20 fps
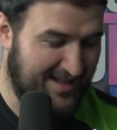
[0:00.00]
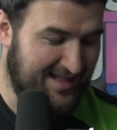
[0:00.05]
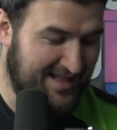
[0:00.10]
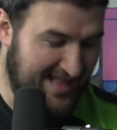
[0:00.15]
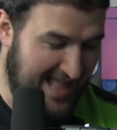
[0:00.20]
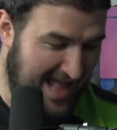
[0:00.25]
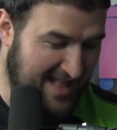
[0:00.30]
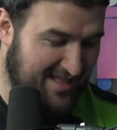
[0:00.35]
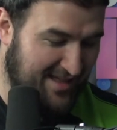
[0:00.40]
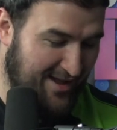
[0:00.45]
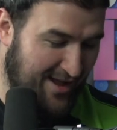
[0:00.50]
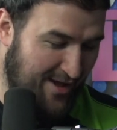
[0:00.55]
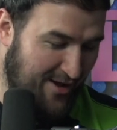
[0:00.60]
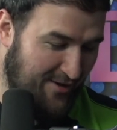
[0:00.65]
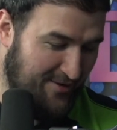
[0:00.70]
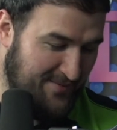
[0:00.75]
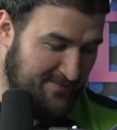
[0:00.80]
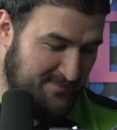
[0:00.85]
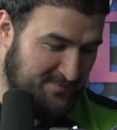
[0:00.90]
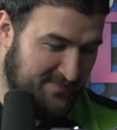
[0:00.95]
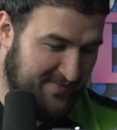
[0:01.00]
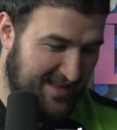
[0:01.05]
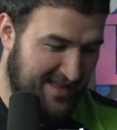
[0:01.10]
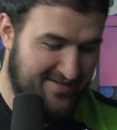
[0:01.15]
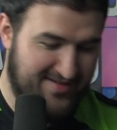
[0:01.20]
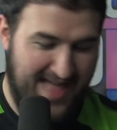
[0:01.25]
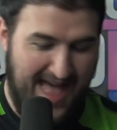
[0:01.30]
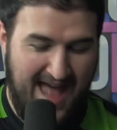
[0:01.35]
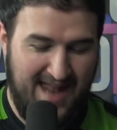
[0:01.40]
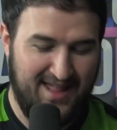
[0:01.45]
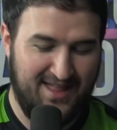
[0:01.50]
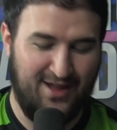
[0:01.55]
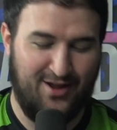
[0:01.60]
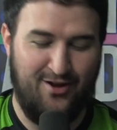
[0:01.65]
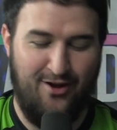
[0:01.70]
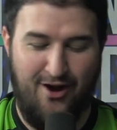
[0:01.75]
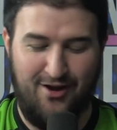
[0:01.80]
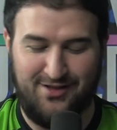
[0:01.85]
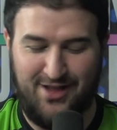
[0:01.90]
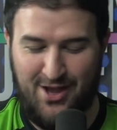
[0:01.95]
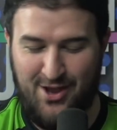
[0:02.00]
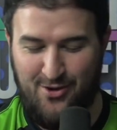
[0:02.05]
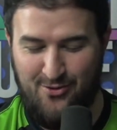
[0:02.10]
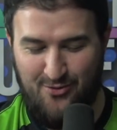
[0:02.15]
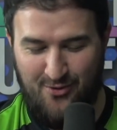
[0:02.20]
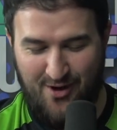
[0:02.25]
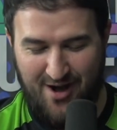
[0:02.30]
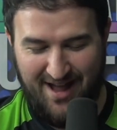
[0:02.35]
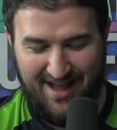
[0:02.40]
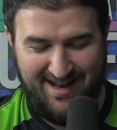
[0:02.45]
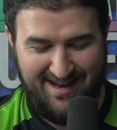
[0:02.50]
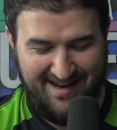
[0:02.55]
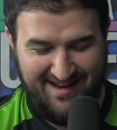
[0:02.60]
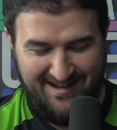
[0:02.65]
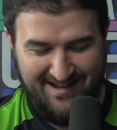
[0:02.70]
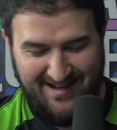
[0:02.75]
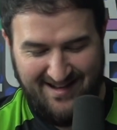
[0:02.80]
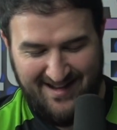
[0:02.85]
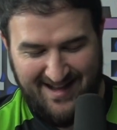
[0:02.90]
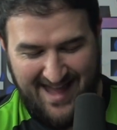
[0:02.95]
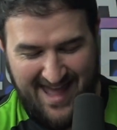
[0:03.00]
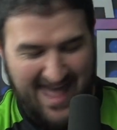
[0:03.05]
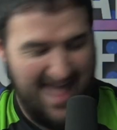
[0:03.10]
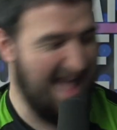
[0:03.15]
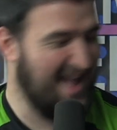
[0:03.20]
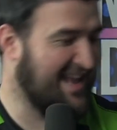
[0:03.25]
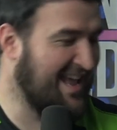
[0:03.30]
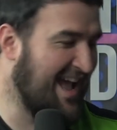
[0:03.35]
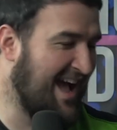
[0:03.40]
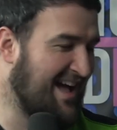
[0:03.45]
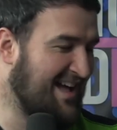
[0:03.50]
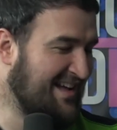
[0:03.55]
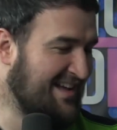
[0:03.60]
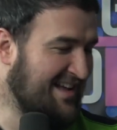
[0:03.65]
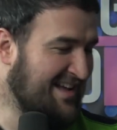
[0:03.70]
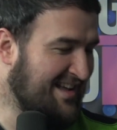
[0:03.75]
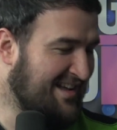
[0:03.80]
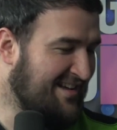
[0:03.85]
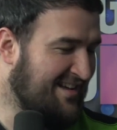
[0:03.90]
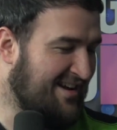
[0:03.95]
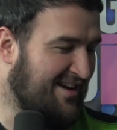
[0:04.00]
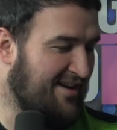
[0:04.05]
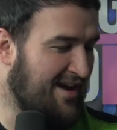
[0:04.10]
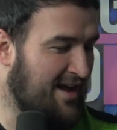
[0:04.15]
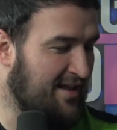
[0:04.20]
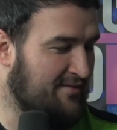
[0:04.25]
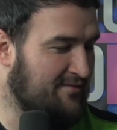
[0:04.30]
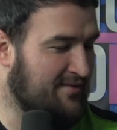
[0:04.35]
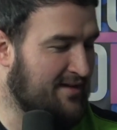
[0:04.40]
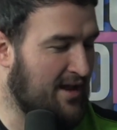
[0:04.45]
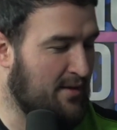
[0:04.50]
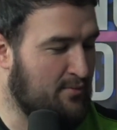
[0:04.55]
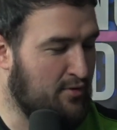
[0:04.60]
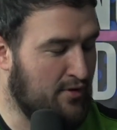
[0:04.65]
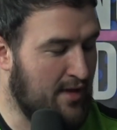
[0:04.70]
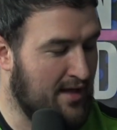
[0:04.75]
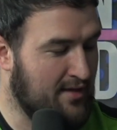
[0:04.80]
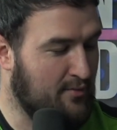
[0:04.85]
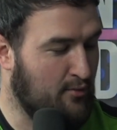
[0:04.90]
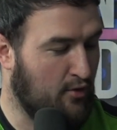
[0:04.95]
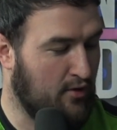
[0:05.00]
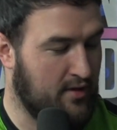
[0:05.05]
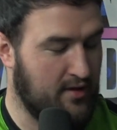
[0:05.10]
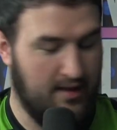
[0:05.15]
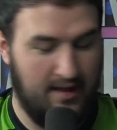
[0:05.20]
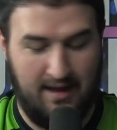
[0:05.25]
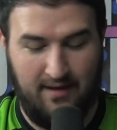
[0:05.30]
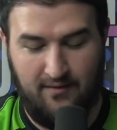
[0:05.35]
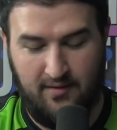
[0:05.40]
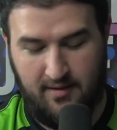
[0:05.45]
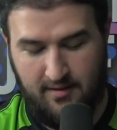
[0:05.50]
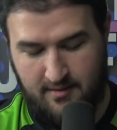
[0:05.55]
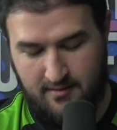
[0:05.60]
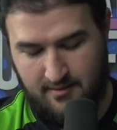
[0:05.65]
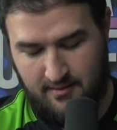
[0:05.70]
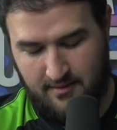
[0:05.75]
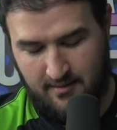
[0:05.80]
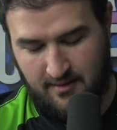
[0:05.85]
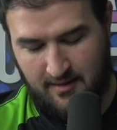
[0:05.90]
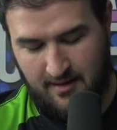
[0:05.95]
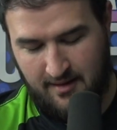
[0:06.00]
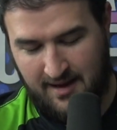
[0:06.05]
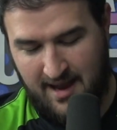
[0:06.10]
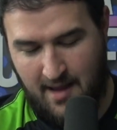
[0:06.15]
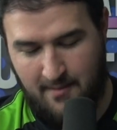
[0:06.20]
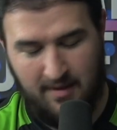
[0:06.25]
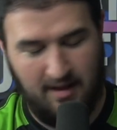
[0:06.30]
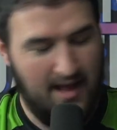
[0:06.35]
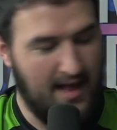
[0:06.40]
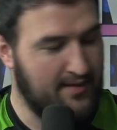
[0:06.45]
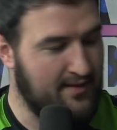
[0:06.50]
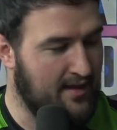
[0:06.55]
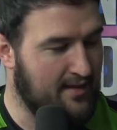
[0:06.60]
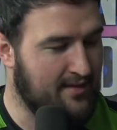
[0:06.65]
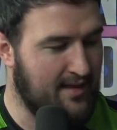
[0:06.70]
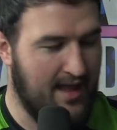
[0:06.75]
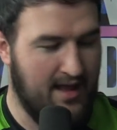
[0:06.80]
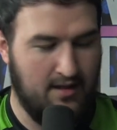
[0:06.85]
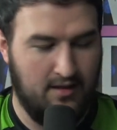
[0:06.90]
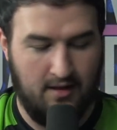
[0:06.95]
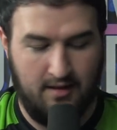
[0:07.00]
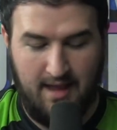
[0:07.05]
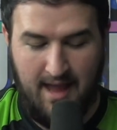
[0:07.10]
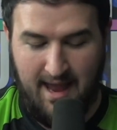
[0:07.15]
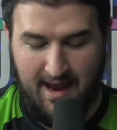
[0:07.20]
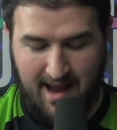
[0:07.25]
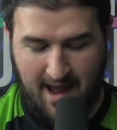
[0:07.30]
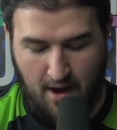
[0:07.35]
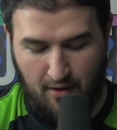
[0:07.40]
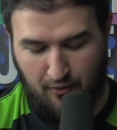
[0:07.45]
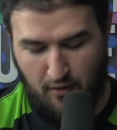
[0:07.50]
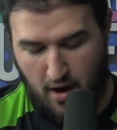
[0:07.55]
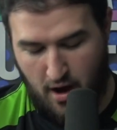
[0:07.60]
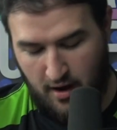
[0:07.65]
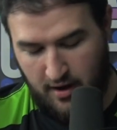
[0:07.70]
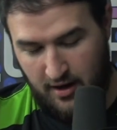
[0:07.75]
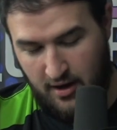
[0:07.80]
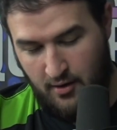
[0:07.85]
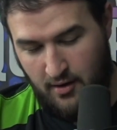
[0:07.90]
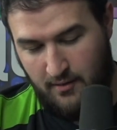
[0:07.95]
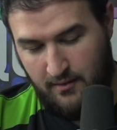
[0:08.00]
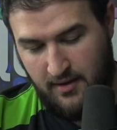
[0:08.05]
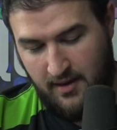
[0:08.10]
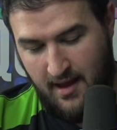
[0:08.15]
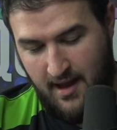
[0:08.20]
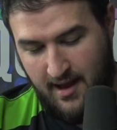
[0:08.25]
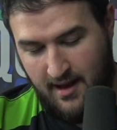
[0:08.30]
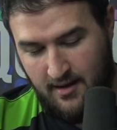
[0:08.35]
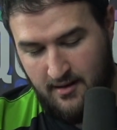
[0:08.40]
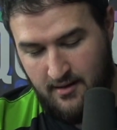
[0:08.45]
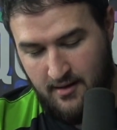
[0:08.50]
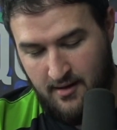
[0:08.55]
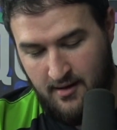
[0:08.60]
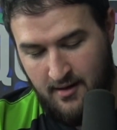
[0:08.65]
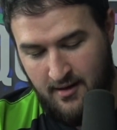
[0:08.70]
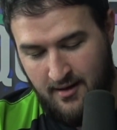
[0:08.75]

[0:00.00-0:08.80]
Let's go. That is the card that you want. Heck yeah. All right, got to pull out some more sleeves. Can't be letting these things just hang out raw. You know what I'm saying?